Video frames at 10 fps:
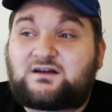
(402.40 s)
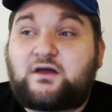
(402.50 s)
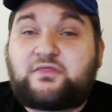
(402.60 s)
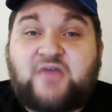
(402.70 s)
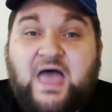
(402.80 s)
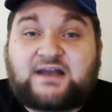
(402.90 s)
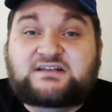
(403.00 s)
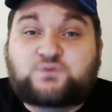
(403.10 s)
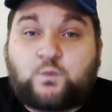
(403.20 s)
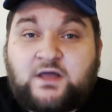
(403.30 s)
That
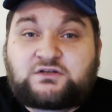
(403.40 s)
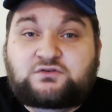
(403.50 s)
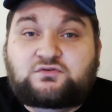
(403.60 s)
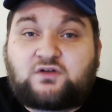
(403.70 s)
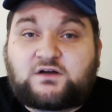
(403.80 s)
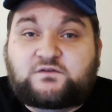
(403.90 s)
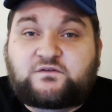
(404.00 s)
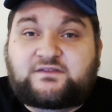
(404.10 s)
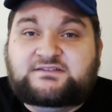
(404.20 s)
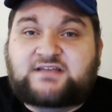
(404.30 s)
is when you look
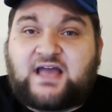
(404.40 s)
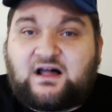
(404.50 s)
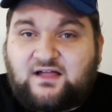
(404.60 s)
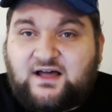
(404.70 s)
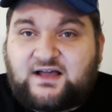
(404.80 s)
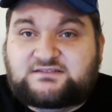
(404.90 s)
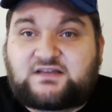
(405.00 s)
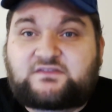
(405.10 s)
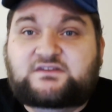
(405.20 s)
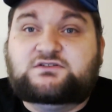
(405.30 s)
for these allies
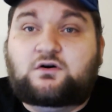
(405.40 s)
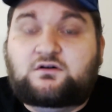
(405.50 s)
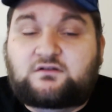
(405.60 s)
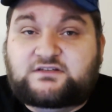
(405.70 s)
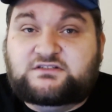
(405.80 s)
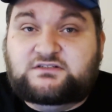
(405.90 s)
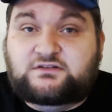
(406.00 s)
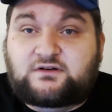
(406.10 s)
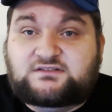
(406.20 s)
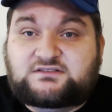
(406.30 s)
and these coalition
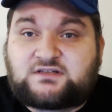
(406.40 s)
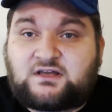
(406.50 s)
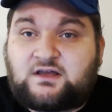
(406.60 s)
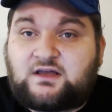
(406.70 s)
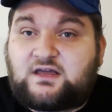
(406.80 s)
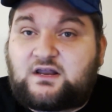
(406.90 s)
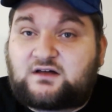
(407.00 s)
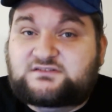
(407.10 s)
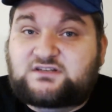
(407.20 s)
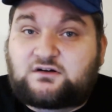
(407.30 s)
units. And
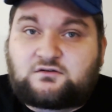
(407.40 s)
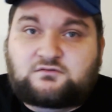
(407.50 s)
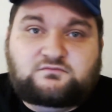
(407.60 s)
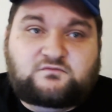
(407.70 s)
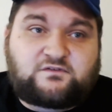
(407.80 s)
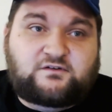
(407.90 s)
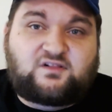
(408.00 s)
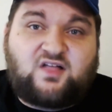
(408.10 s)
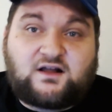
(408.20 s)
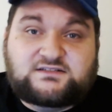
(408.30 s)
also, for a
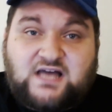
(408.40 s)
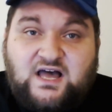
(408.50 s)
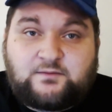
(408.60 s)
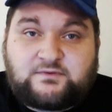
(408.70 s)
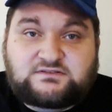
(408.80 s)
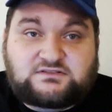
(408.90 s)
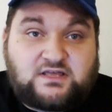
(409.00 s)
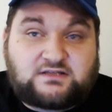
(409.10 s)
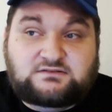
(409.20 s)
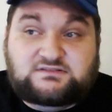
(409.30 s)
long time
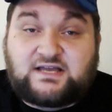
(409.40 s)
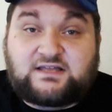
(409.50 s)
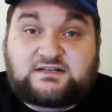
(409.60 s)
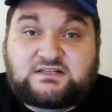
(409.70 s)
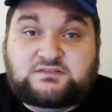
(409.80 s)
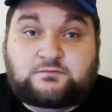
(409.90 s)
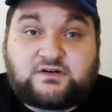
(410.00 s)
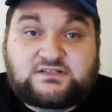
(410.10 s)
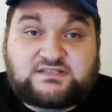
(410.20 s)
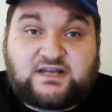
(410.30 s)
in 2nd edition,
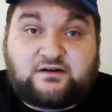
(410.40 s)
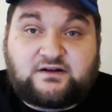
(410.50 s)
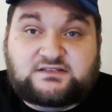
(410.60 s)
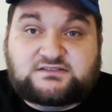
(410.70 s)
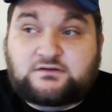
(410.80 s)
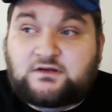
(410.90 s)
mercenaries.